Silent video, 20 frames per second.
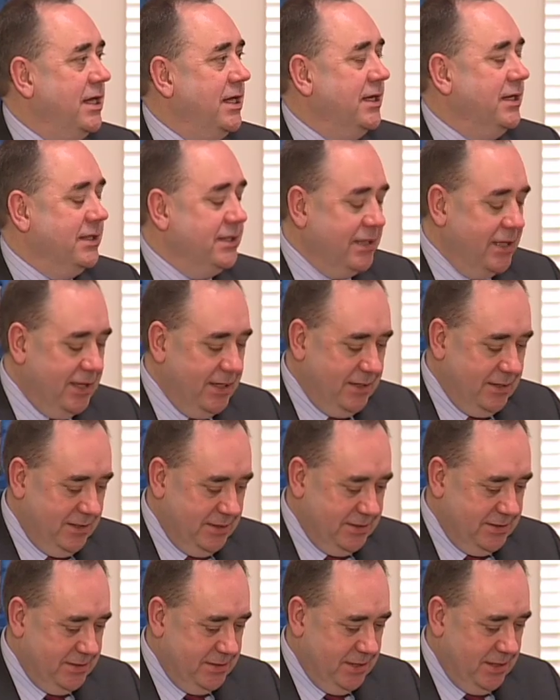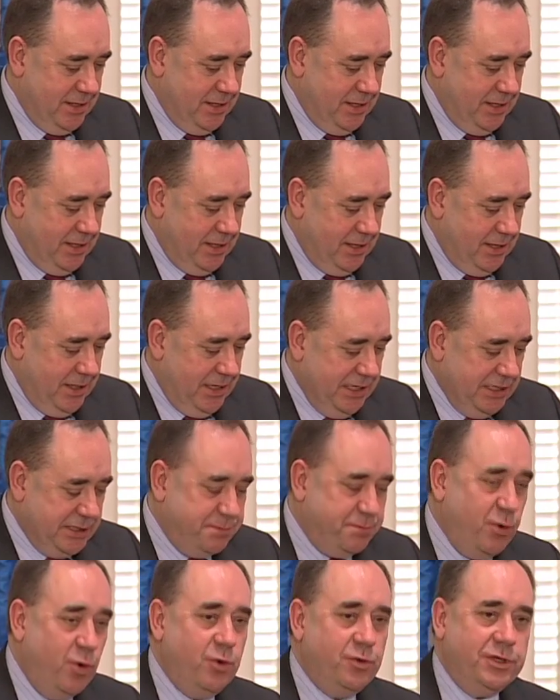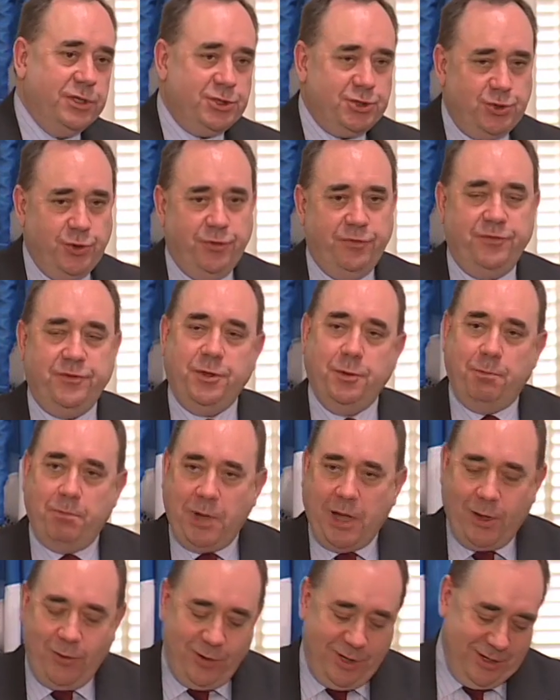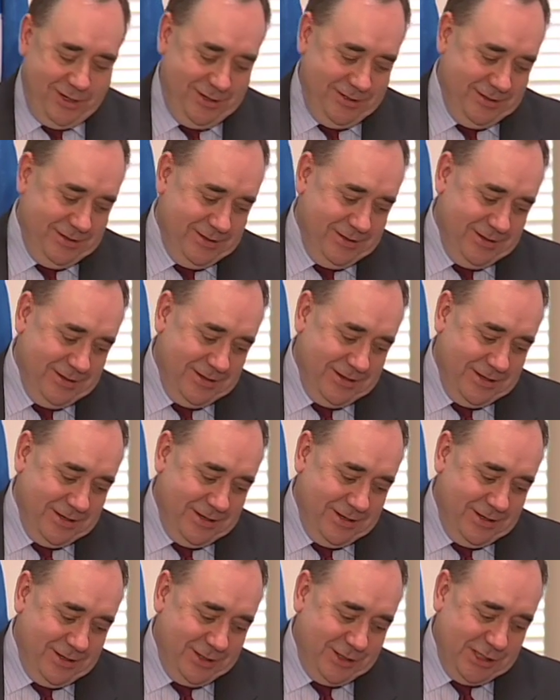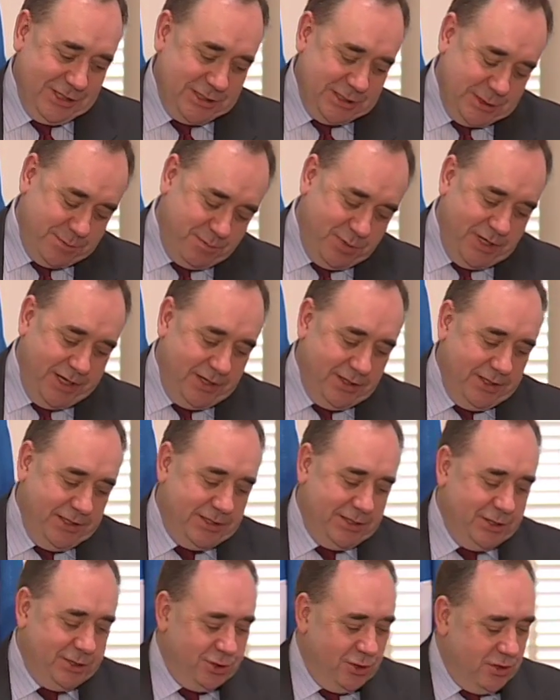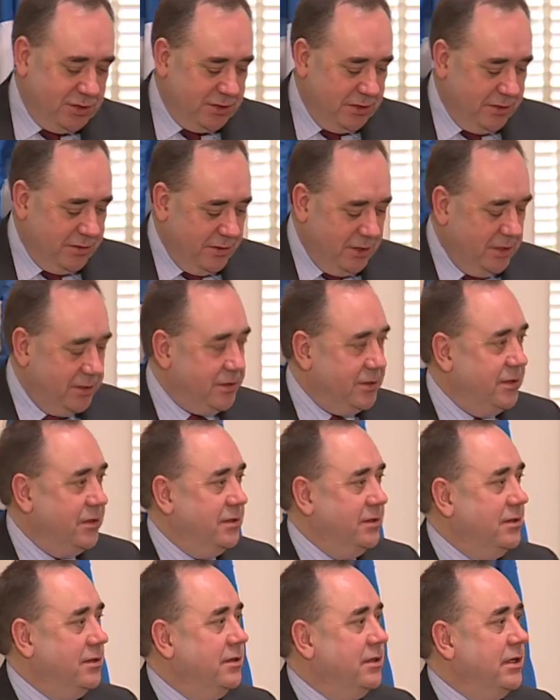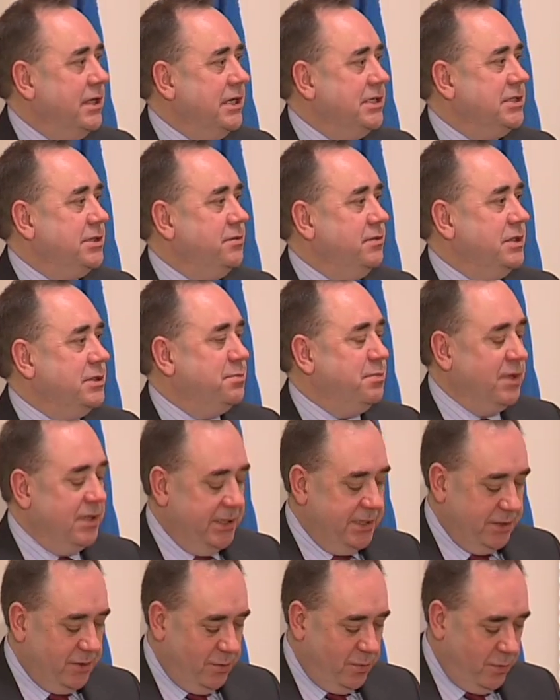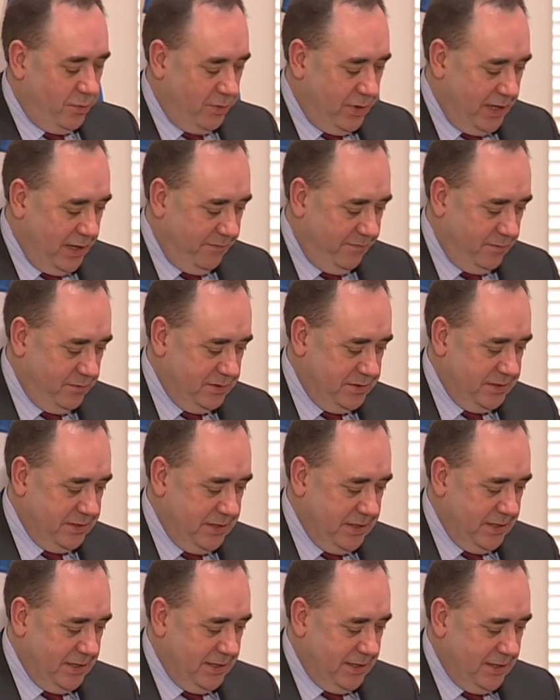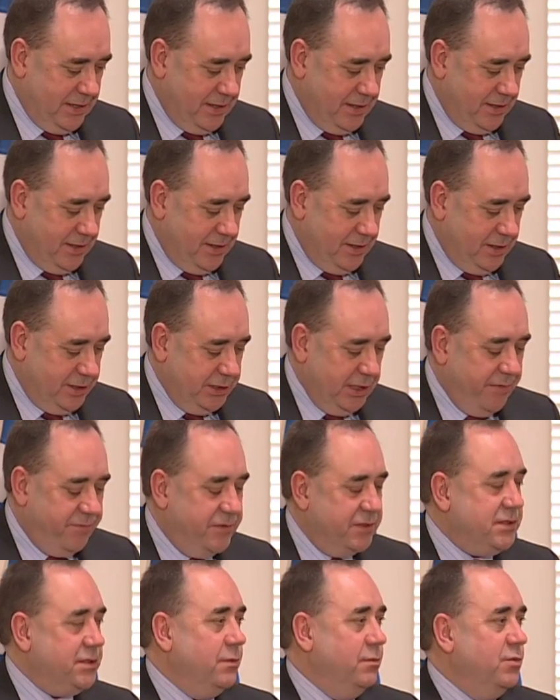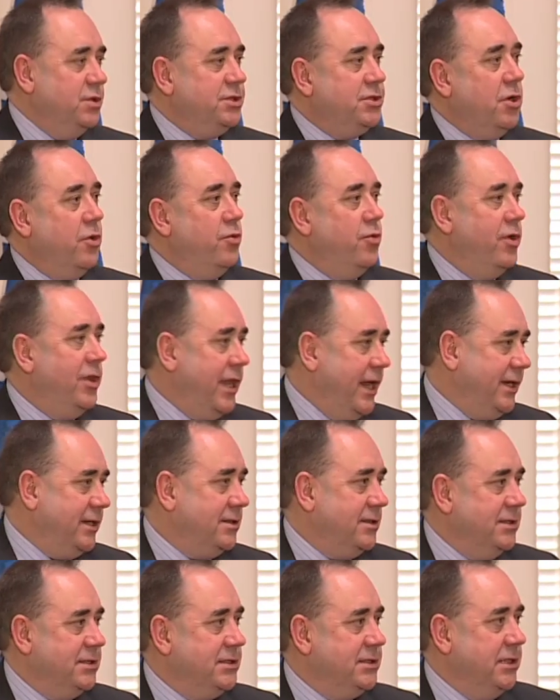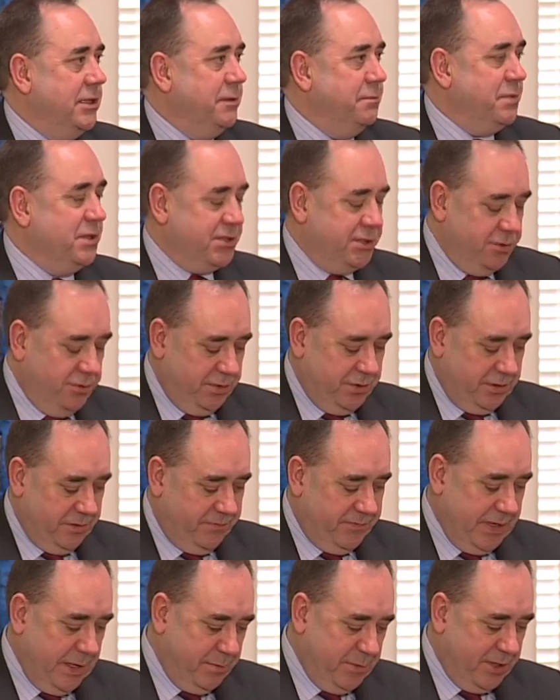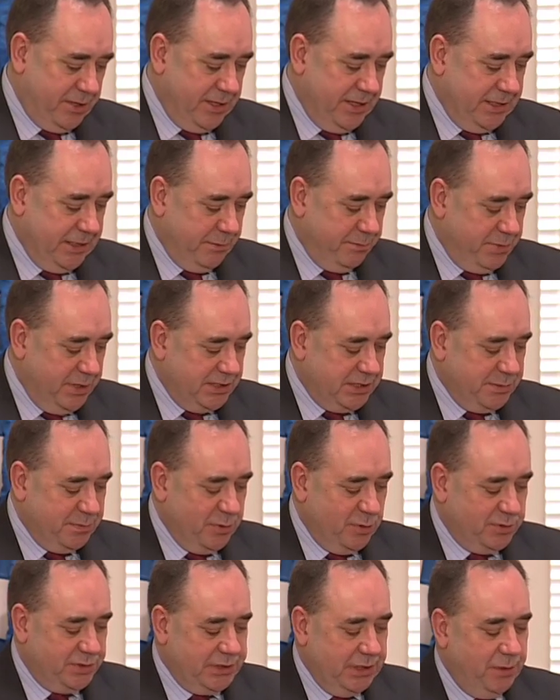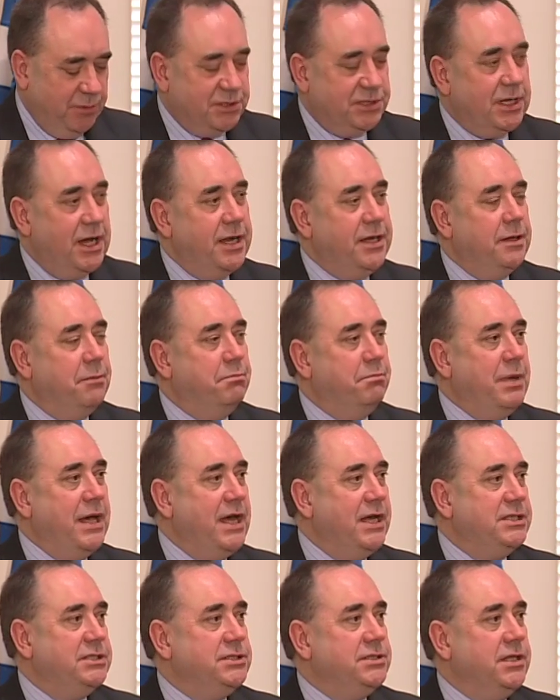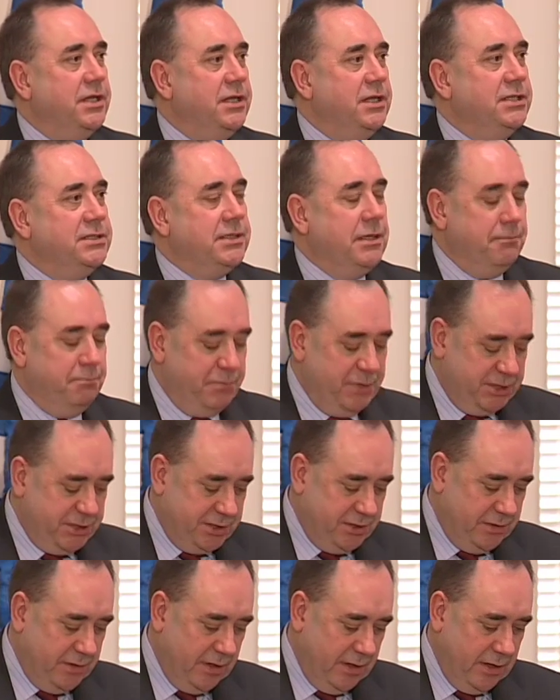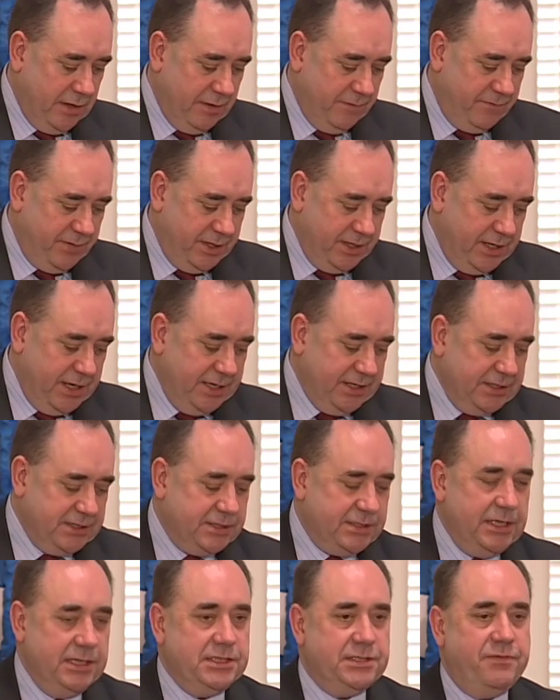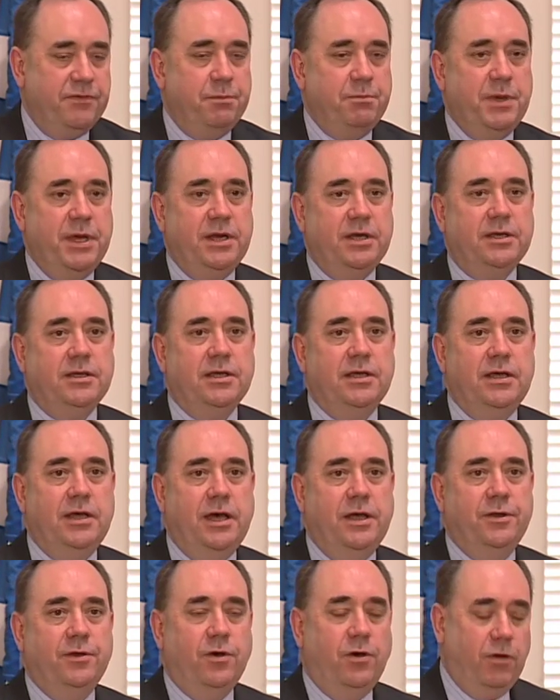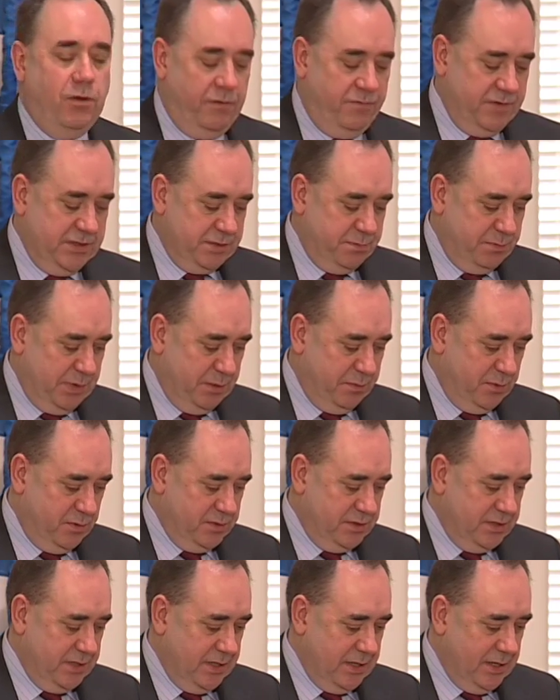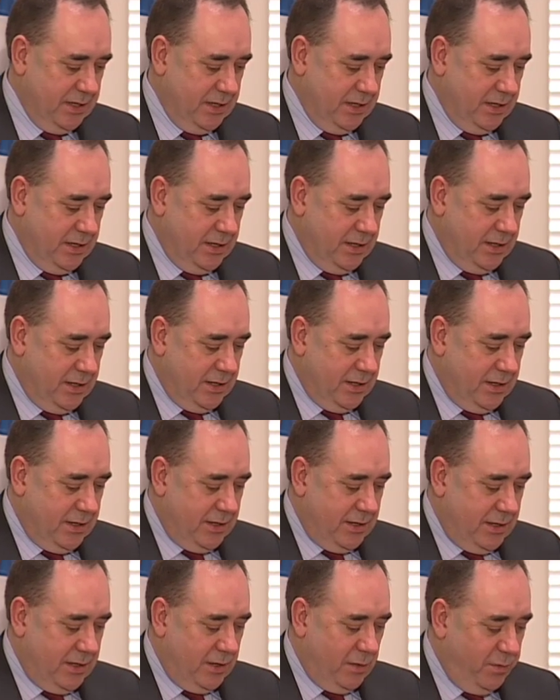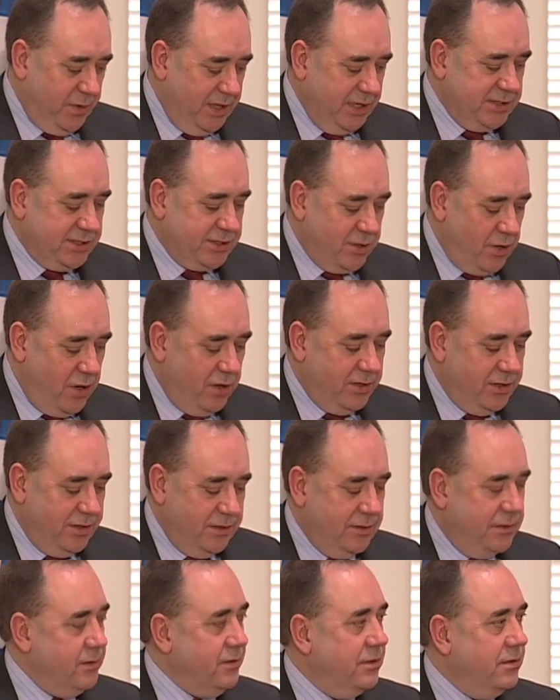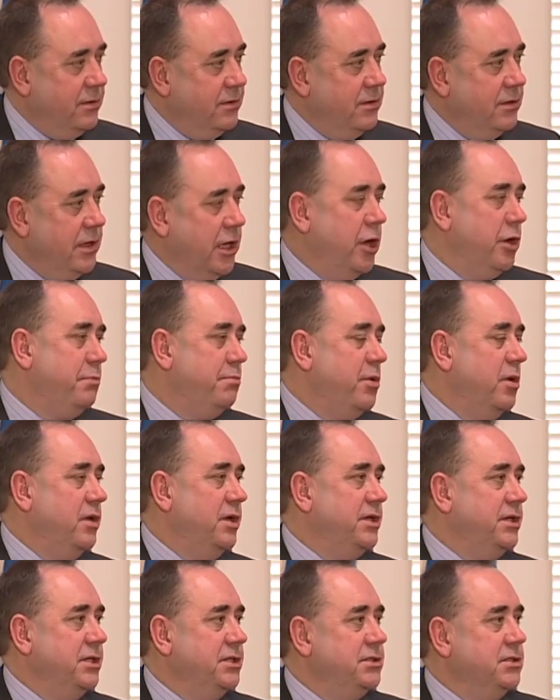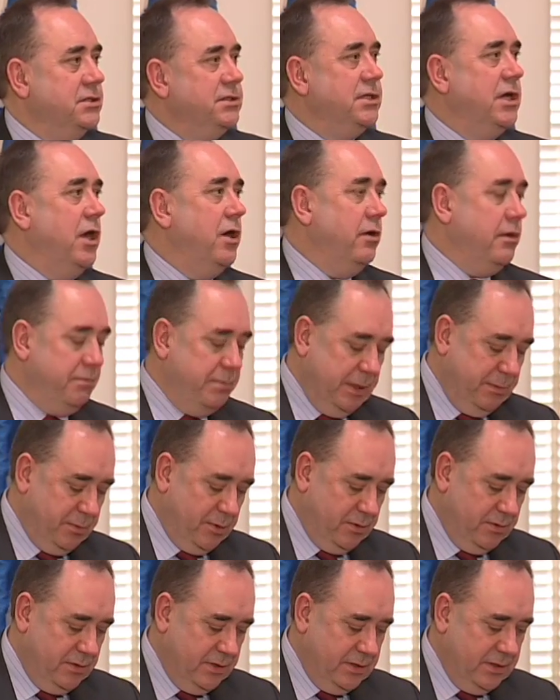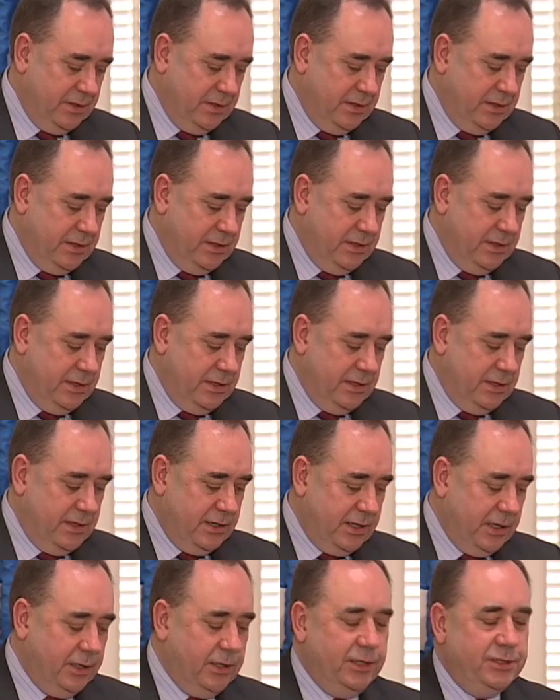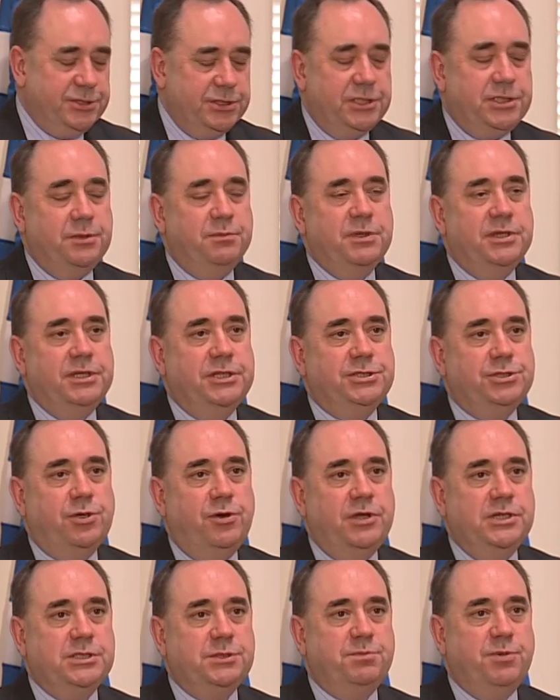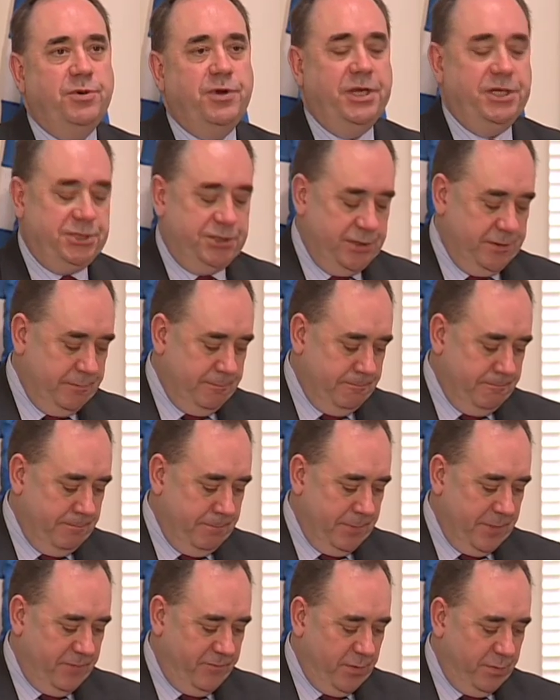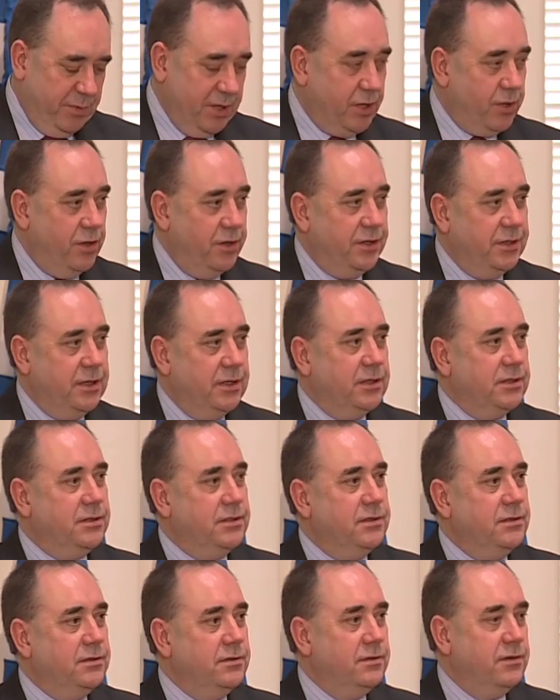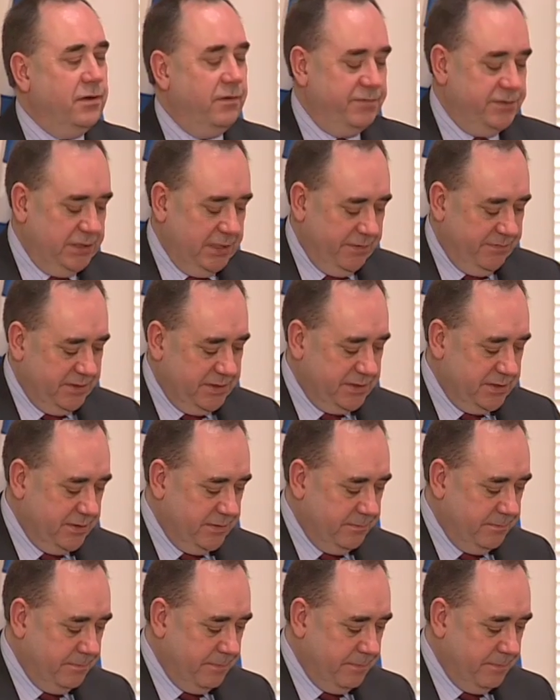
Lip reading: and tireless. He spoke the truth to power, just as plainly to George III as to his political rivals. Jefferson was relentless in the pursuit of democratic principles. He was unabashed in his ambition for the United States of America and all of its peoples. Now, we in Scotland, our politicians, our people, can legitimately draw inspiration from the conduct of Jefferson.